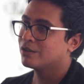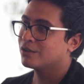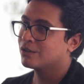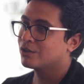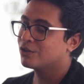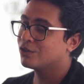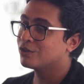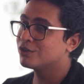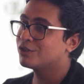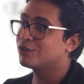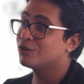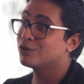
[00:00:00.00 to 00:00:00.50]

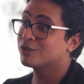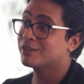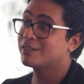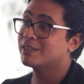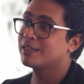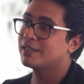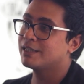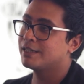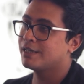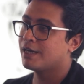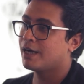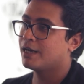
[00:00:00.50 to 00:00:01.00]
Because you're
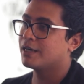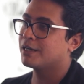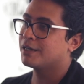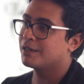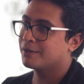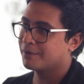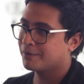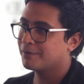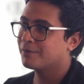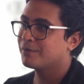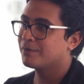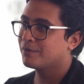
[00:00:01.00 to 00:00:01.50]
still young.
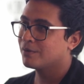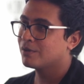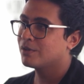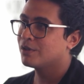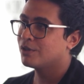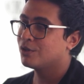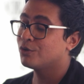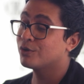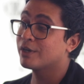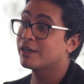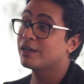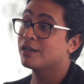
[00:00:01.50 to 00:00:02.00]

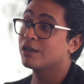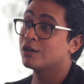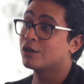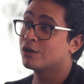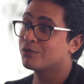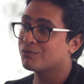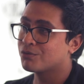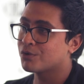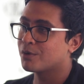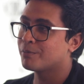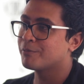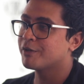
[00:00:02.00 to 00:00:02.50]
You can
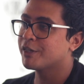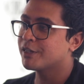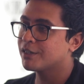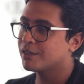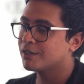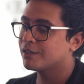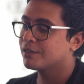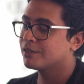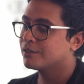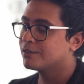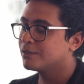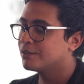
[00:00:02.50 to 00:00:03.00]
learn from it.
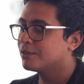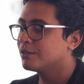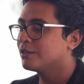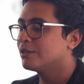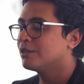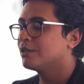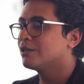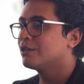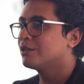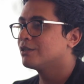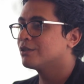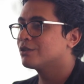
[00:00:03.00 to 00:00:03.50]

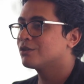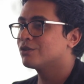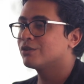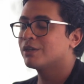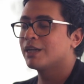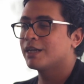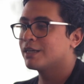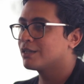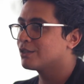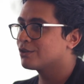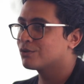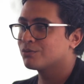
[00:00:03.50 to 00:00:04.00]
So
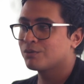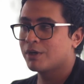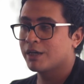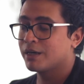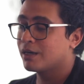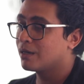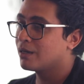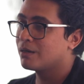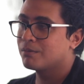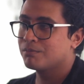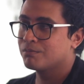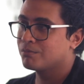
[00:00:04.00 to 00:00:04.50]
that is
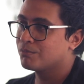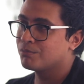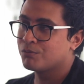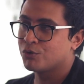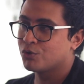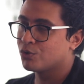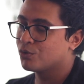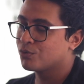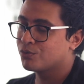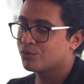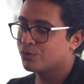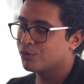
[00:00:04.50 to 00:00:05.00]
one
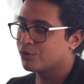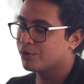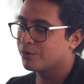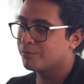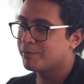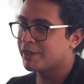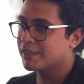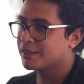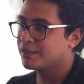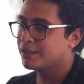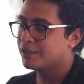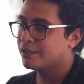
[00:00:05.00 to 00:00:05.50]
beautiful
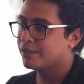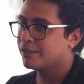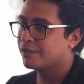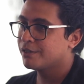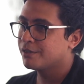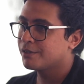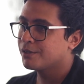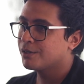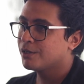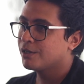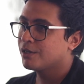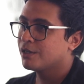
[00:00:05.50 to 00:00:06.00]
message.
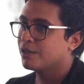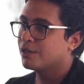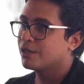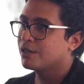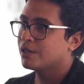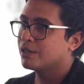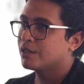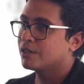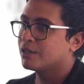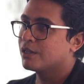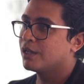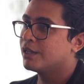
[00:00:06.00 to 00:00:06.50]

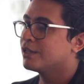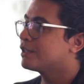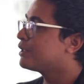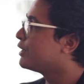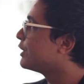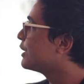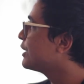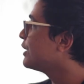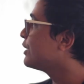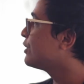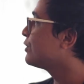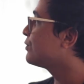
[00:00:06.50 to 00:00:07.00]
Then
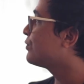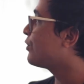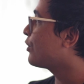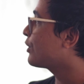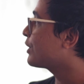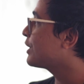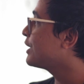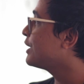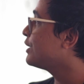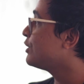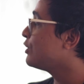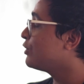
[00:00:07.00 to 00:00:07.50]
30 to
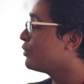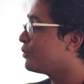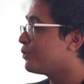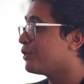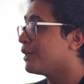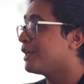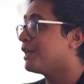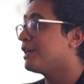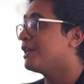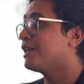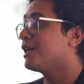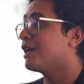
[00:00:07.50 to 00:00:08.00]
40, you
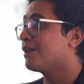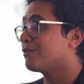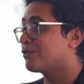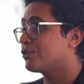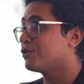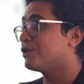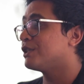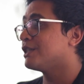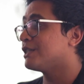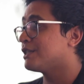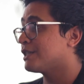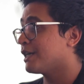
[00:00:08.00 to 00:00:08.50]
really have
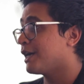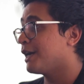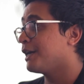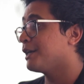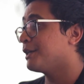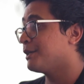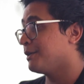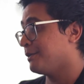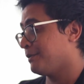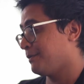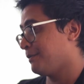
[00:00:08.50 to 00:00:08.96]
to decide.